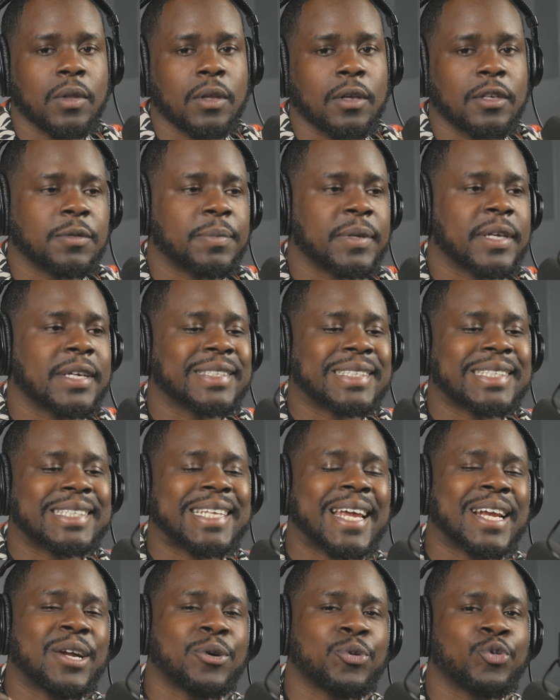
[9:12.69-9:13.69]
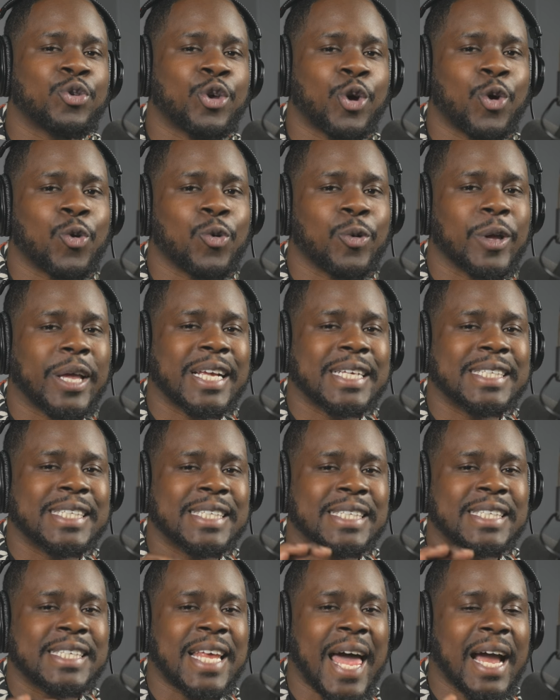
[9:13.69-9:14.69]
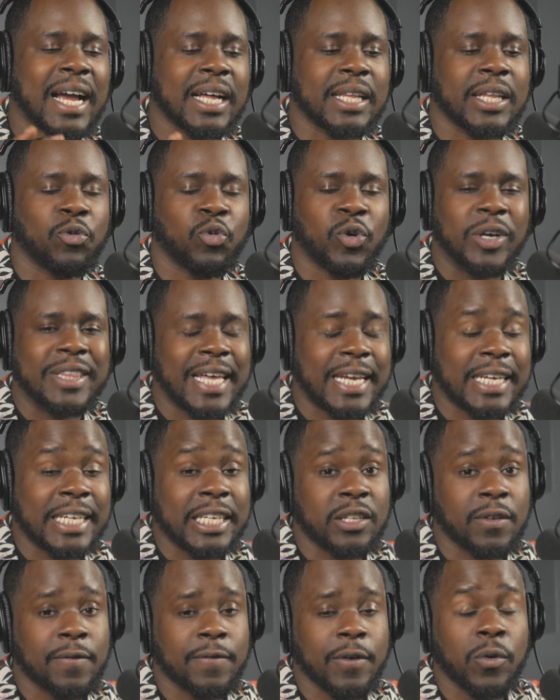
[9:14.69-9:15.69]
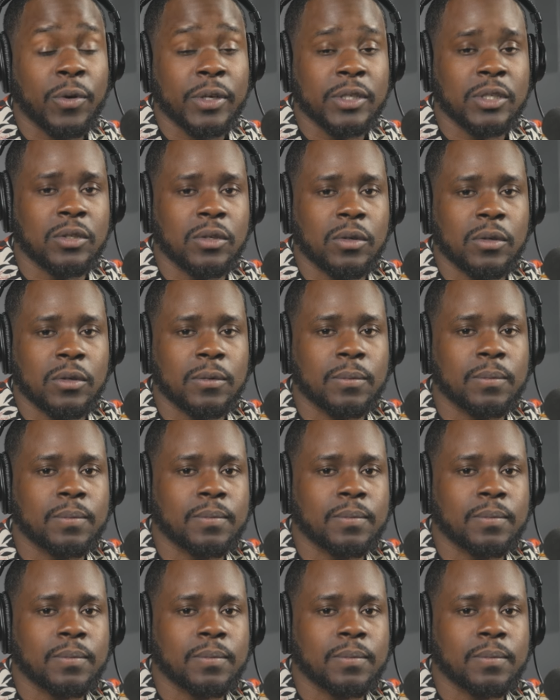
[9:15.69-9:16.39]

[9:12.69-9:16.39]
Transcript: is because they don't know exactly what they need to focus on.